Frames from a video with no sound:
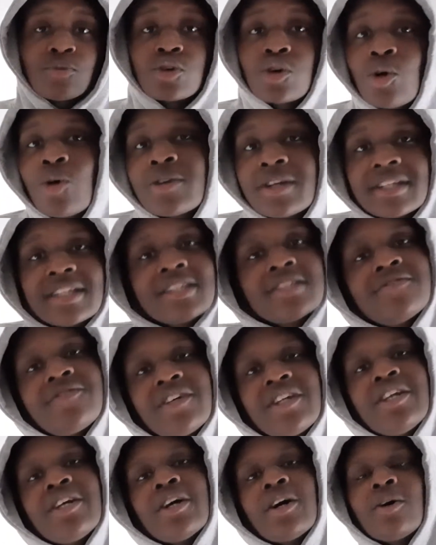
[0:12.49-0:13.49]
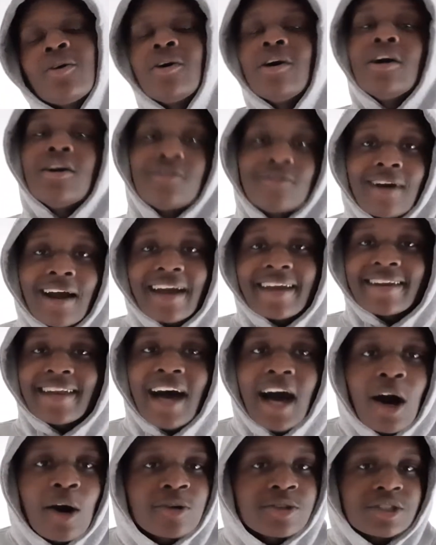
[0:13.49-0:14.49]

recording this video right now.